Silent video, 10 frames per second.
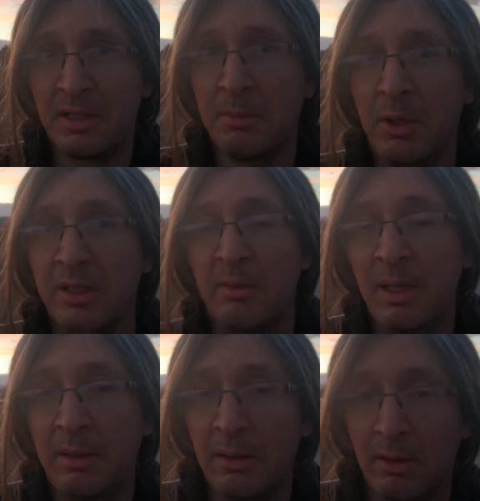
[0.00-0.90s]
the same points I
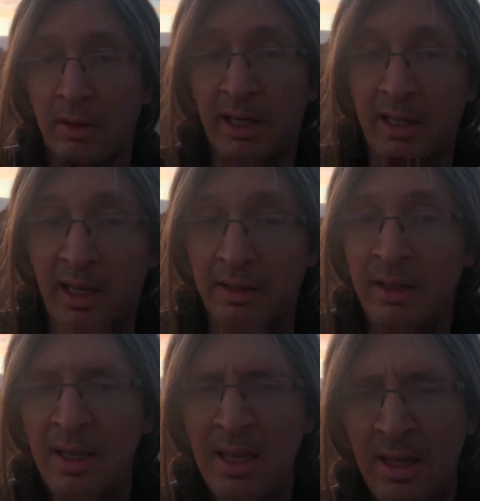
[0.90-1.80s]
made again and again.
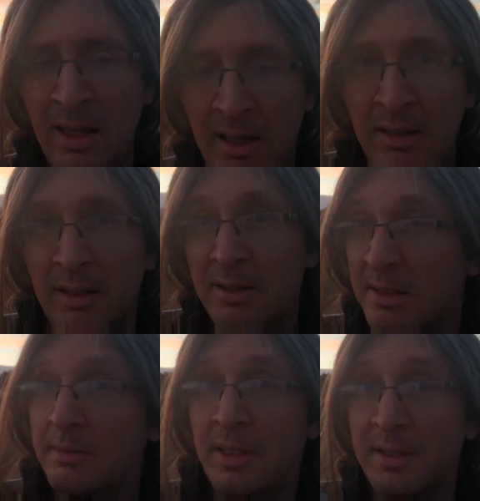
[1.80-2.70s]

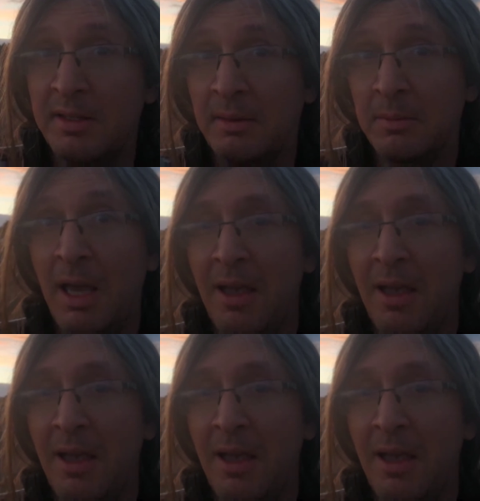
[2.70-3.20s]
It's consistent.